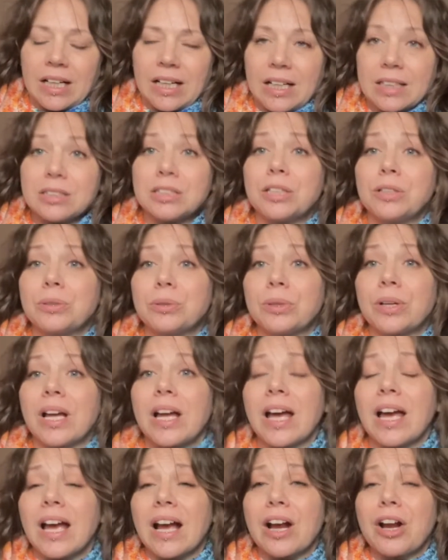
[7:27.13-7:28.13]
So
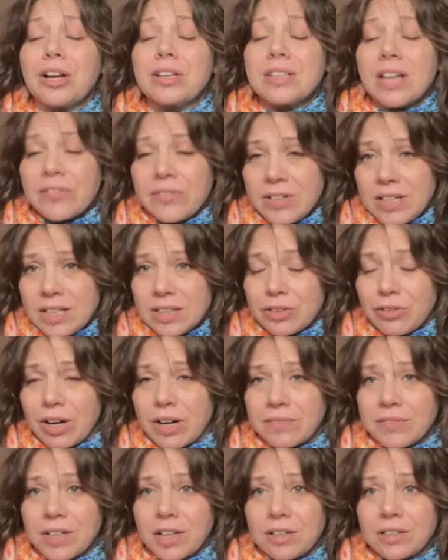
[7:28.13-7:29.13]
Stephanie at the
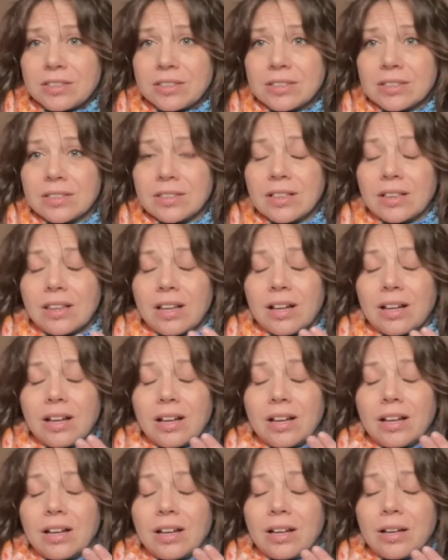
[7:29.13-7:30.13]
Crafty Garden,
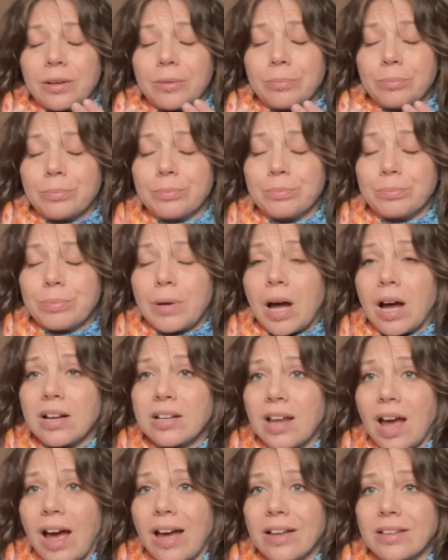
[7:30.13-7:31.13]
the
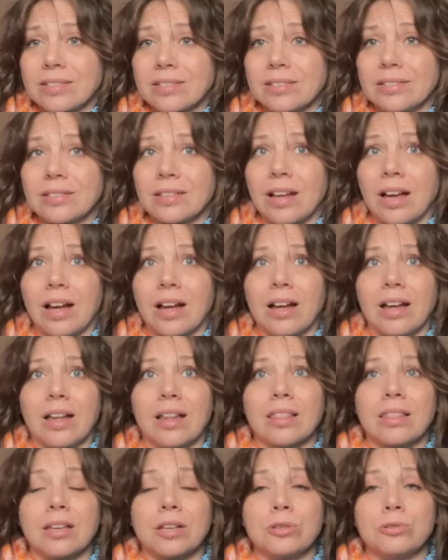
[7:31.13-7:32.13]
podcast,
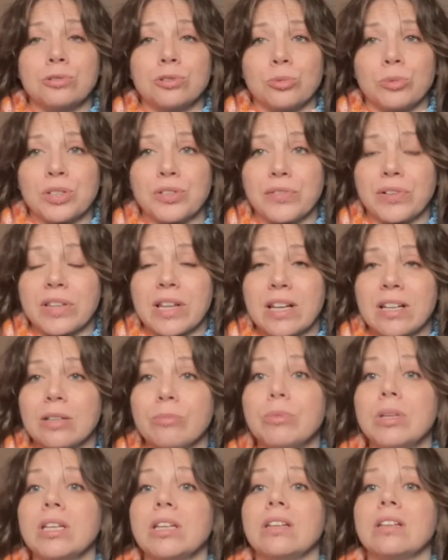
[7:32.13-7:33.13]
thank you so much for letting
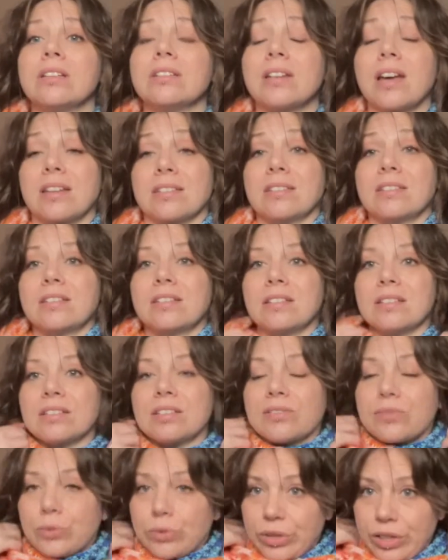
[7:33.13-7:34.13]
me test this
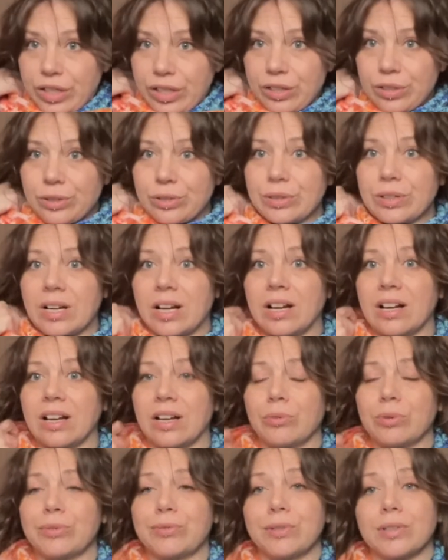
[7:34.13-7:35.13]
for you. It
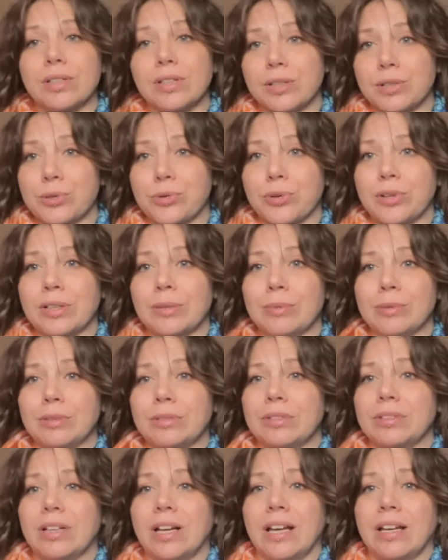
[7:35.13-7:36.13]
was really
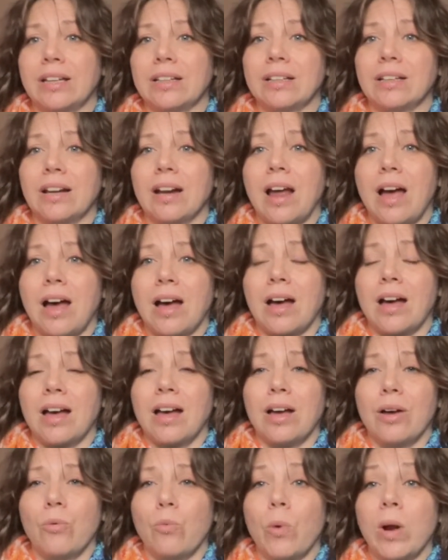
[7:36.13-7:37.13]
enjoyable, and
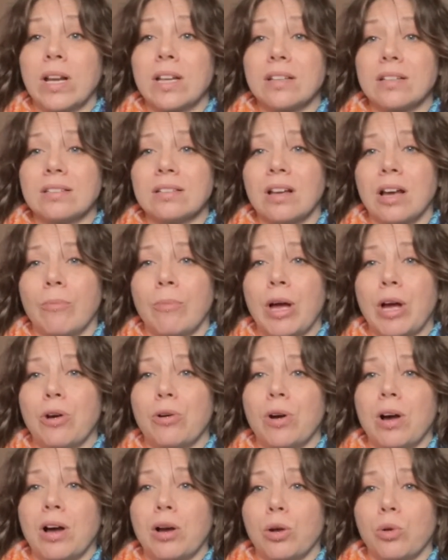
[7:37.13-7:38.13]
when it does come
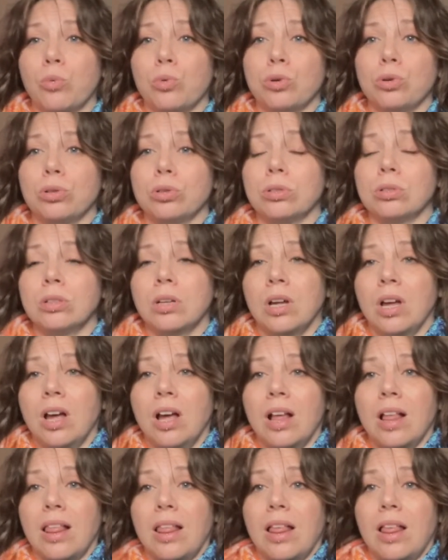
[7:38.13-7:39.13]
out, I will,
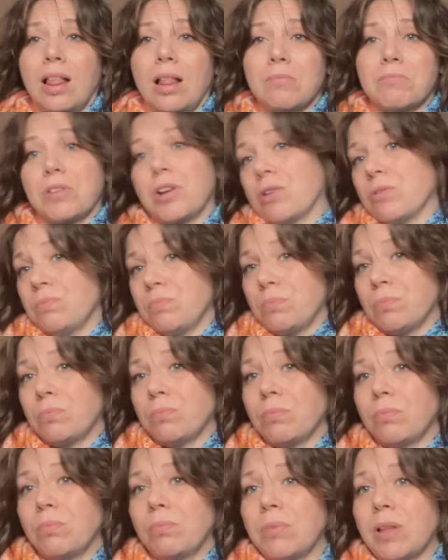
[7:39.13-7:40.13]
you know,
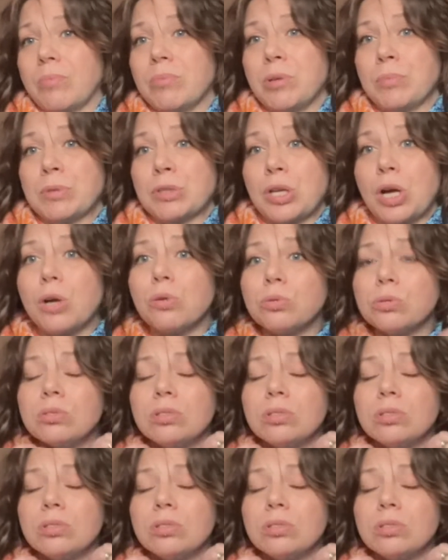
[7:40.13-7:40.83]
let people know.